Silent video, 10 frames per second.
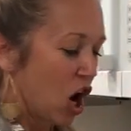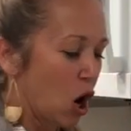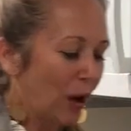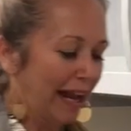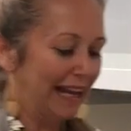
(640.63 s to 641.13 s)

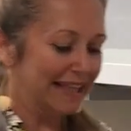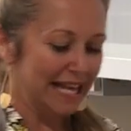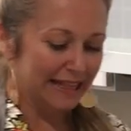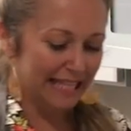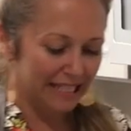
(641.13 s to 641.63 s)
Okay, and
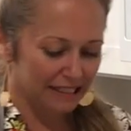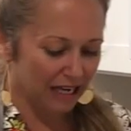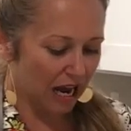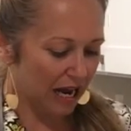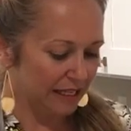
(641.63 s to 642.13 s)
then these
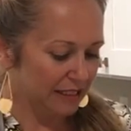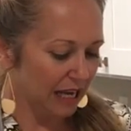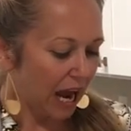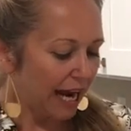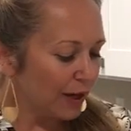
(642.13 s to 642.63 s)
guys,
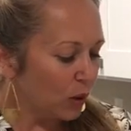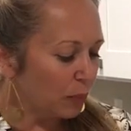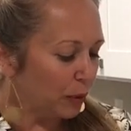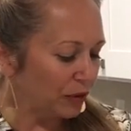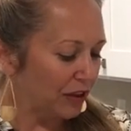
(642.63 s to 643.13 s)
I don't
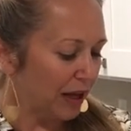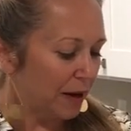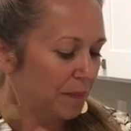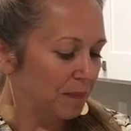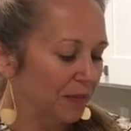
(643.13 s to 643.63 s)
put
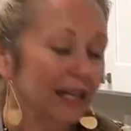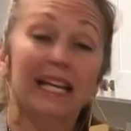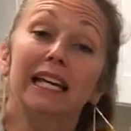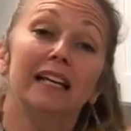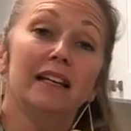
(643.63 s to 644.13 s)
them
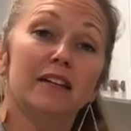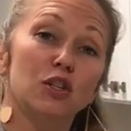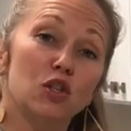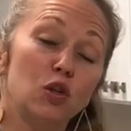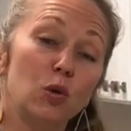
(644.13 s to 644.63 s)
in the
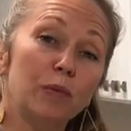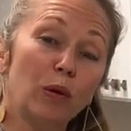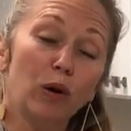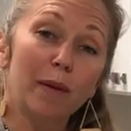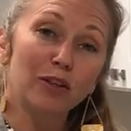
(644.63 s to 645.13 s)
soup that
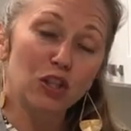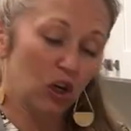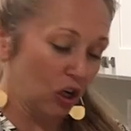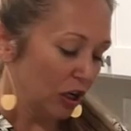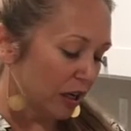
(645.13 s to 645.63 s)
we're about to
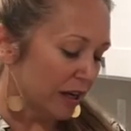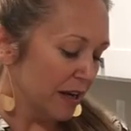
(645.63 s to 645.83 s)
cook.